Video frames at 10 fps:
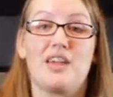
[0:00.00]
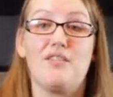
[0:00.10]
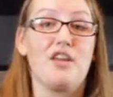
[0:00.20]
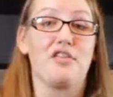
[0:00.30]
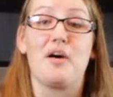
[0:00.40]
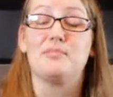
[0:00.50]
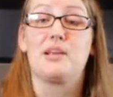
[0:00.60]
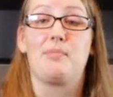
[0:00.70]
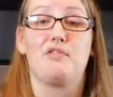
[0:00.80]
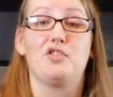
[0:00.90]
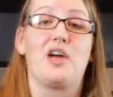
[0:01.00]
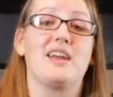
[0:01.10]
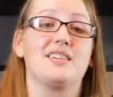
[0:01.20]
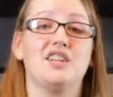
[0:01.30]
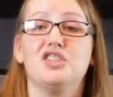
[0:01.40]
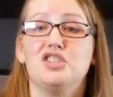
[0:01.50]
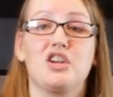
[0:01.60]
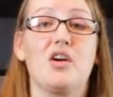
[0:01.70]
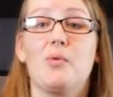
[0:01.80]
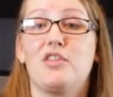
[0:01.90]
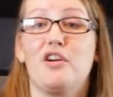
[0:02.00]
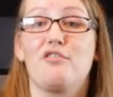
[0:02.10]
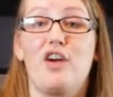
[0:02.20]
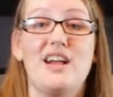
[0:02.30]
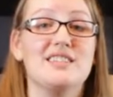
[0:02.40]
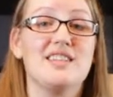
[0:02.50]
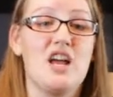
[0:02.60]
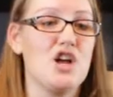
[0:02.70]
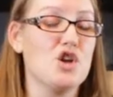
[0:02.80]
Give it a thumbs up if you liked it. Share it with your friends.